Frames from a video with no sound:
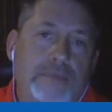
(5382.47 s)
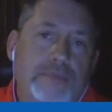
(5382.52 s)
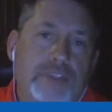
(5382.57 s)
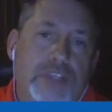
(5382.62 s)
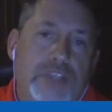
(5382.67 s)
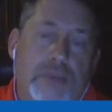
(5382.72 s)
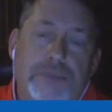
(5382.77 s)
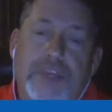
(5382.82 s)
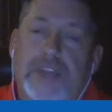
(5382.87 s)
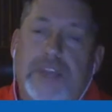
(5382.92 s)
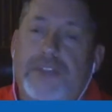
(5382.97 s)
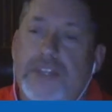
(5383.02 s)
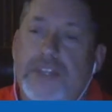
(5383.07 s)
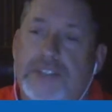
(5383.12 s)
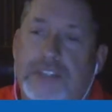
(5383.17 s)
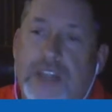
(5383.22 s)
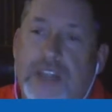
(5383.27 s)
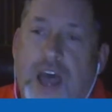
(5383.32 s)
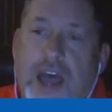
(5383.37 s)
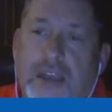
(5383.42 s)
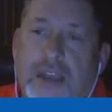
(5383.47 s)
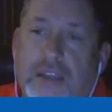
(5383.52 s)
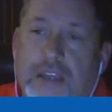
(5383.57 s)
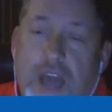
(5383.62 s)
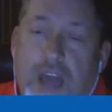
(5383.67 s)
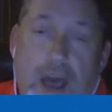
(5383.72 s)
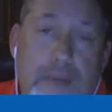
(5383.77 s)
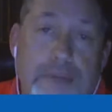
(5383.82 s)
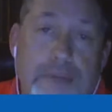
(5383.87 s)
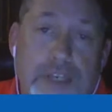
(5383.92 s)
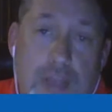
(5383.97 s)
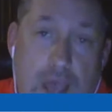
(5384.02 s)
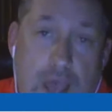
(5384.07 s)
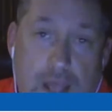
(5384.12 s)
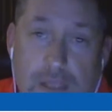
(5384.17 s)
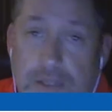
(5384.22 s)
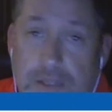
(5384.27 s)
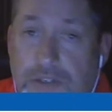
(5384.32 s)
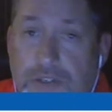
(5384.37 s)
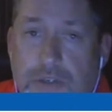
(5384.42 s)
Something that's not common
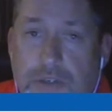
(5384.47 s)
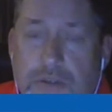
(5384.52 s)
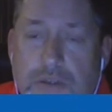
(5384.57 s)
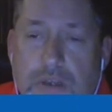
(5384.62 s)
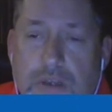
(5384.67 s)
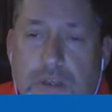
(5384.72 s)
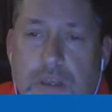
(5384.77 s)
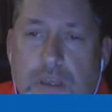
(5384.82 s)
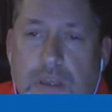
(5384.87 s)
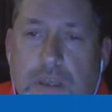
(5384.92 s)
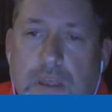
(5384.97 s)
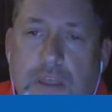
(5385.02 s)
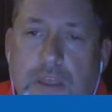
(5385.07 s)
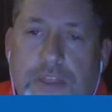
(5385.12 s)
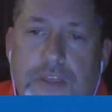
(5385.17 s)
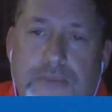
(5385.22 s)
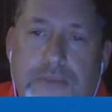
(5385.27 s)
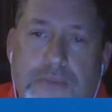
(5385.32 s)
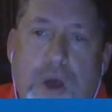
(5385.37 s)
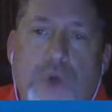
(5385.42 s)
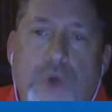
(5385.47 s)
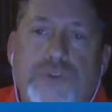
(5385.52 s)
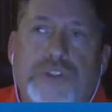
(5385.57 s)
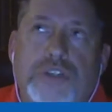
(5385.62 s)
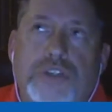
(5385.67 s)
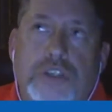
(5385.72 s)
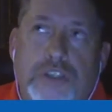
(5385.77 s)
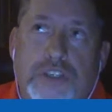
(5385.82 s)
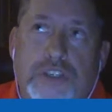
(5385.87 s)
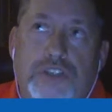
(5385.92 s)
knowledge, the most